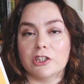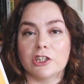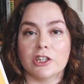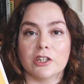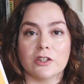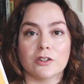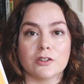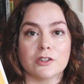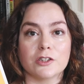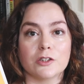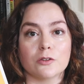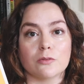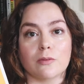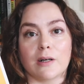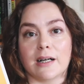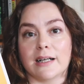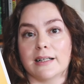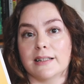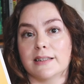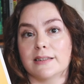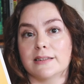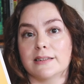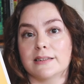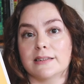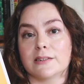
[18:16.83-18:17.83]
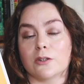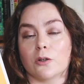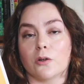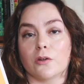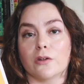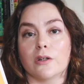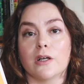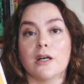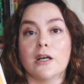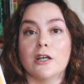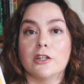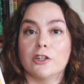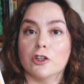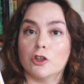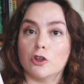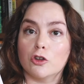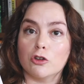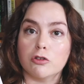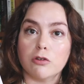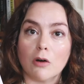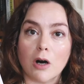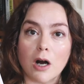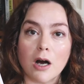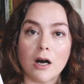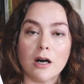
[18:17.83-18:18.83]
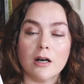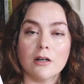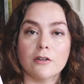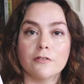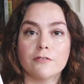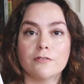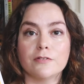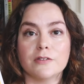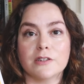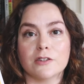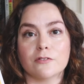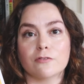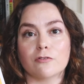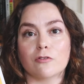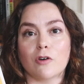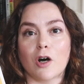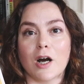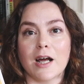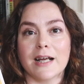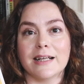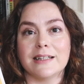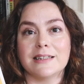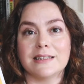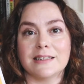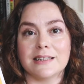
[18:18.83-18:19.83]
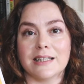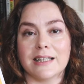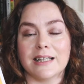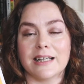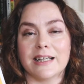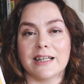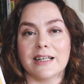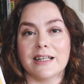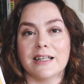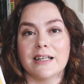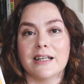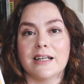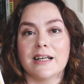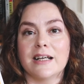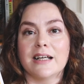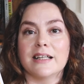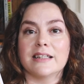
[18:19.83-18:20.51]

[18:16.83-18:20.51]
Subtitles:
She also writes on the craft of writing.